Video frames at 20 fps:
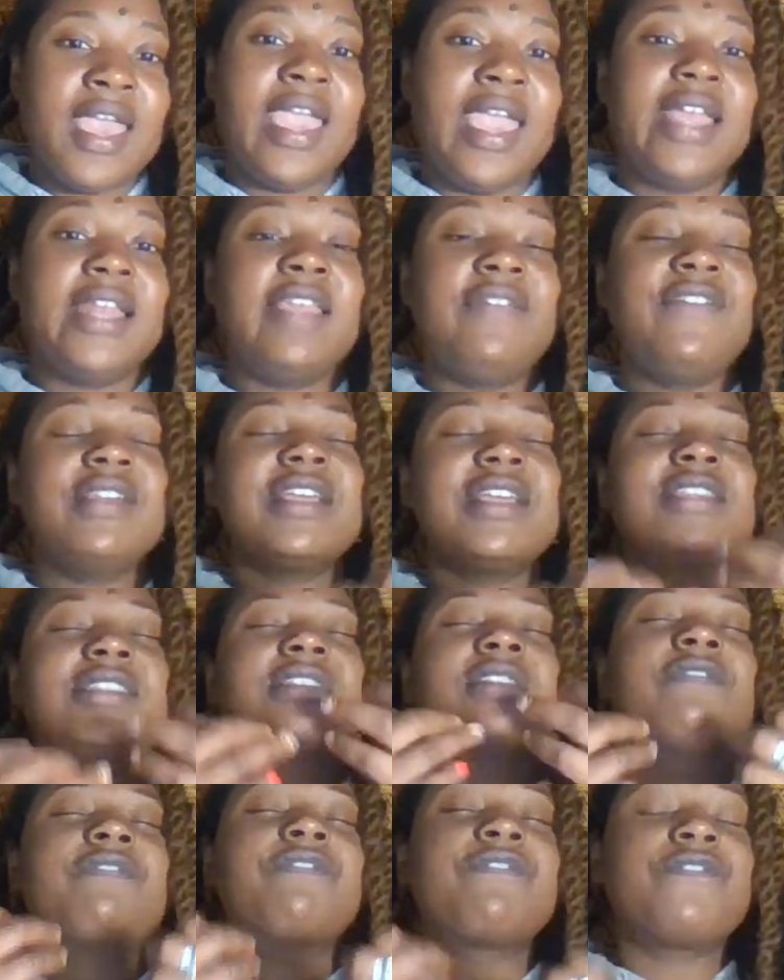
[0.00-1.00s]
And if it
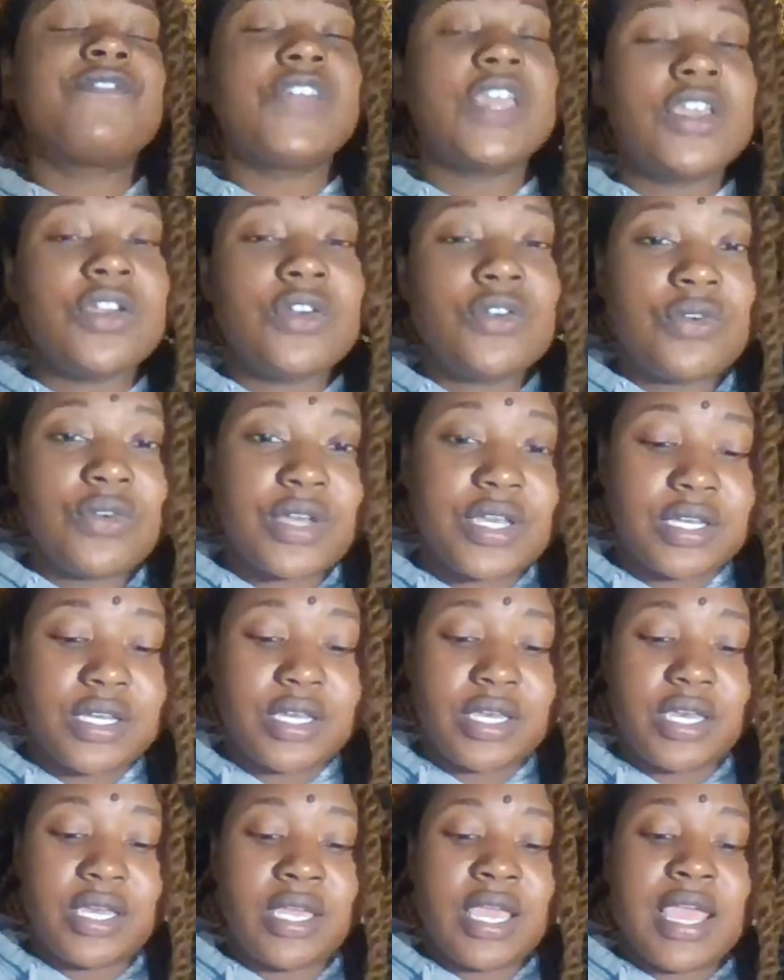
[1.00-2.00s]
doesn't feel
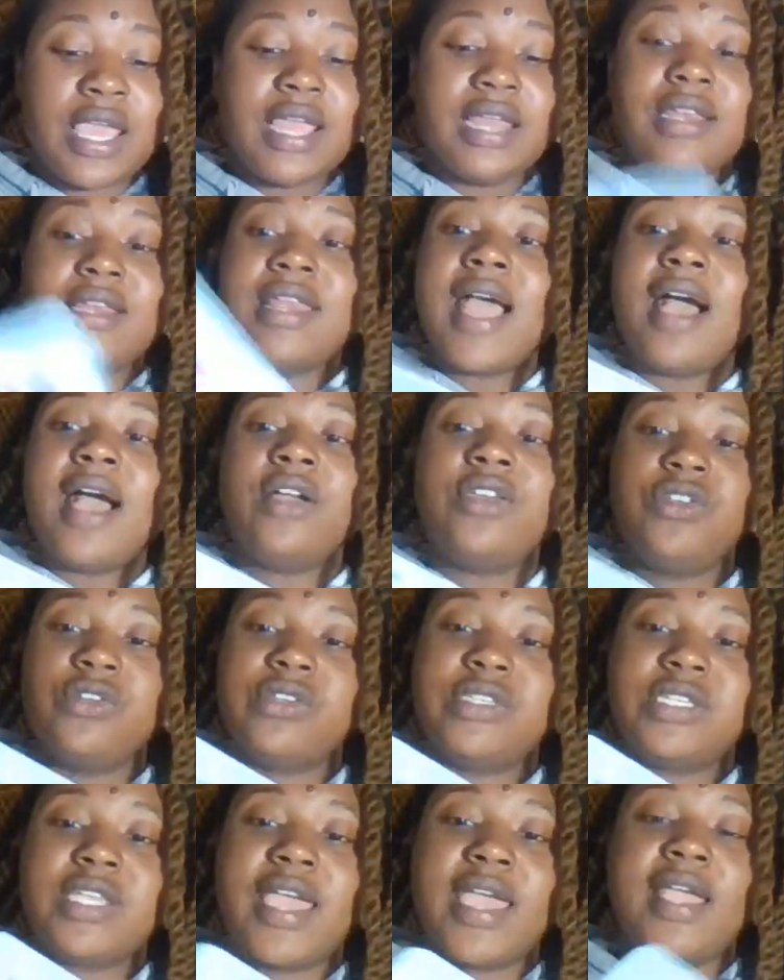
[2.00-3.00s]
good, now you're
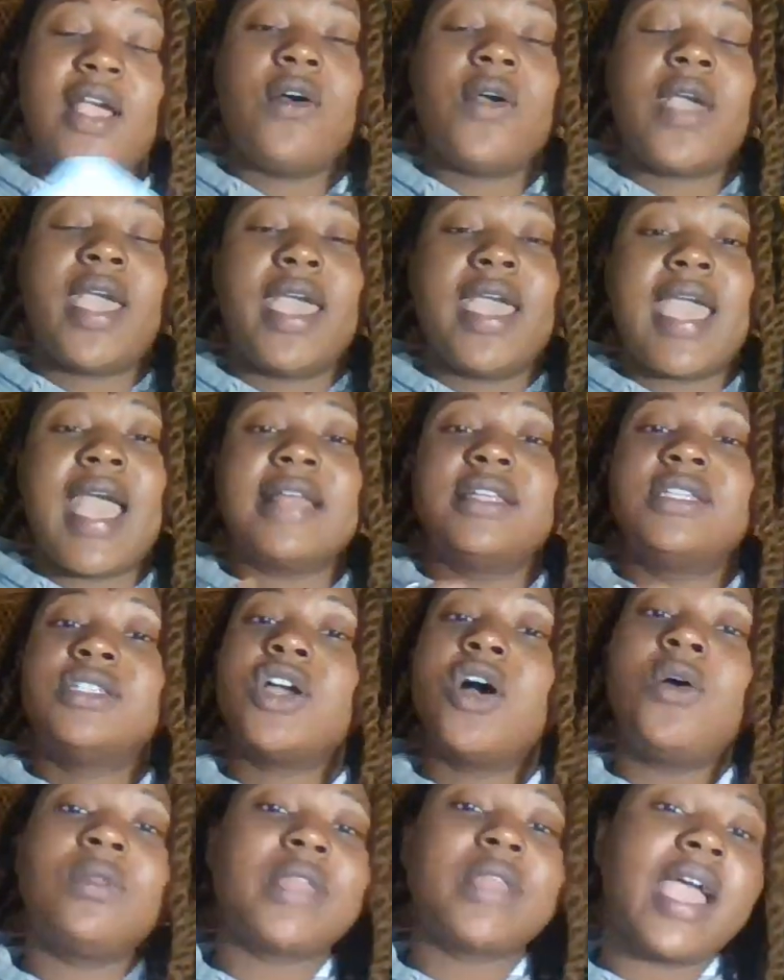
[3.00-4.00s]
saying, okay, I
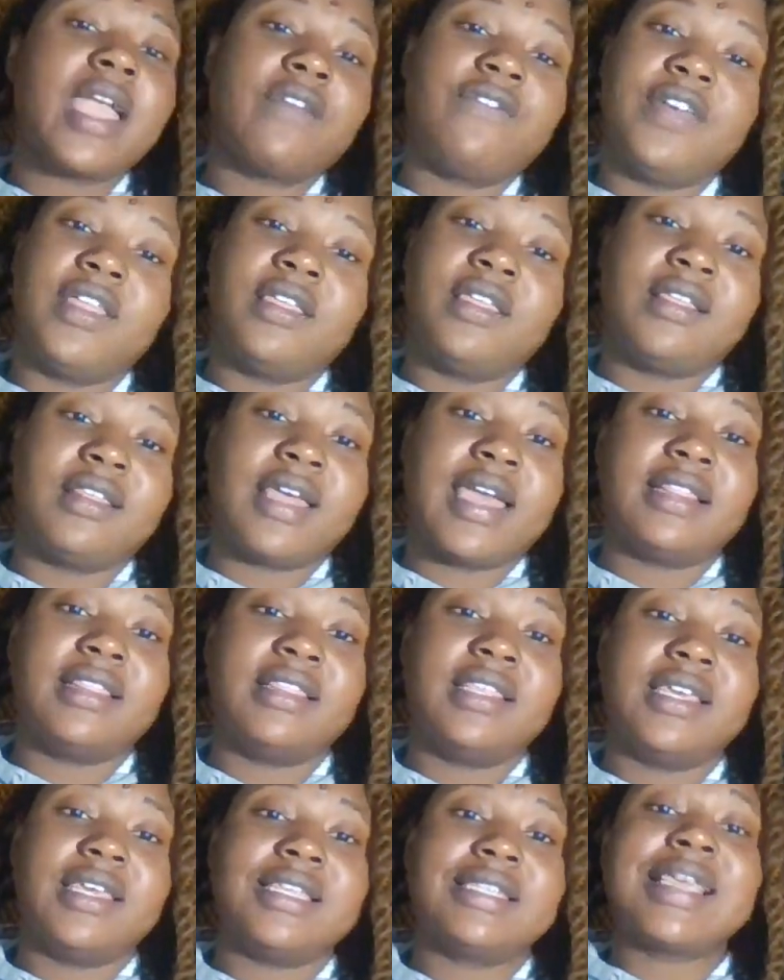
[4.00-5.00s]
don't like feeling like
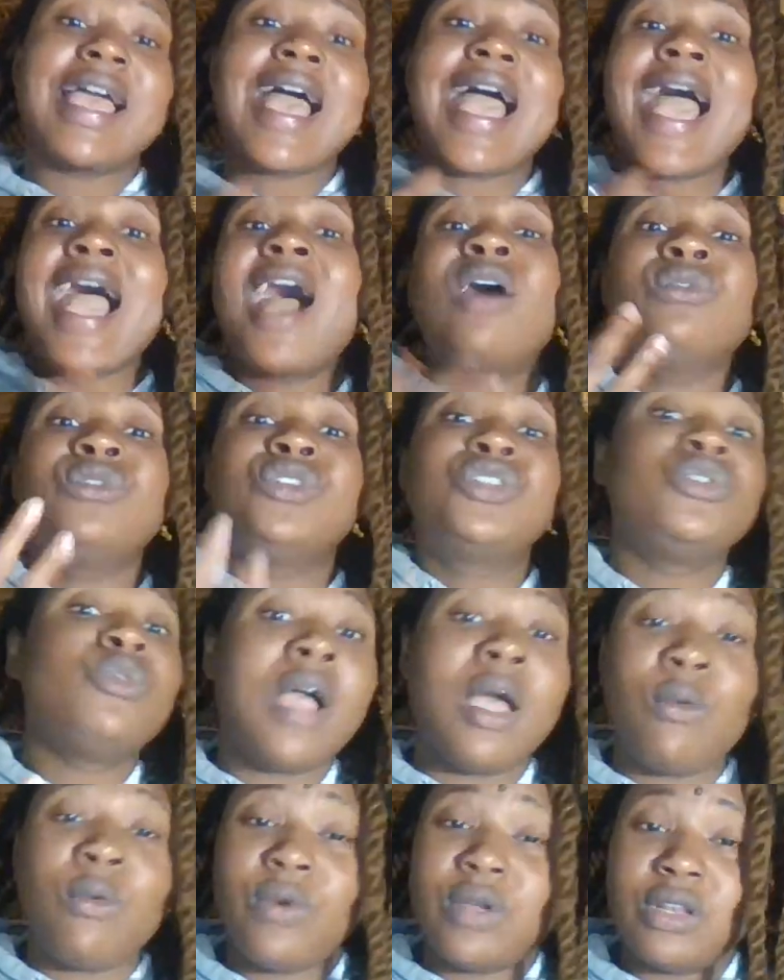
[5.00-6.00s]
this. How do
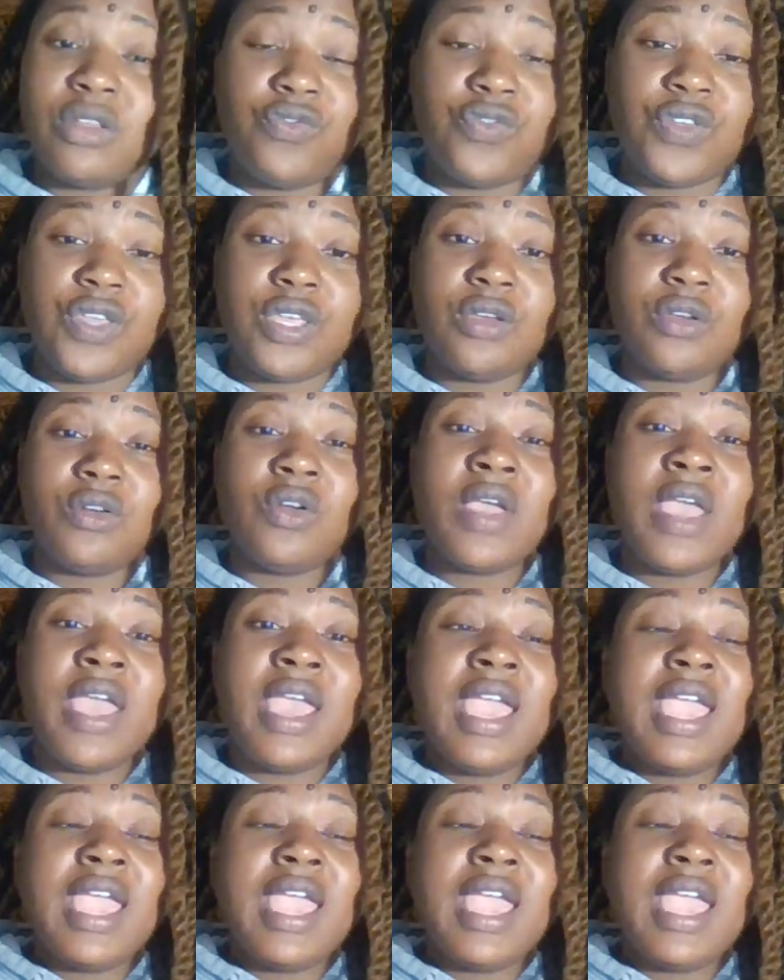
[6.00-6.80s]
I want to feel?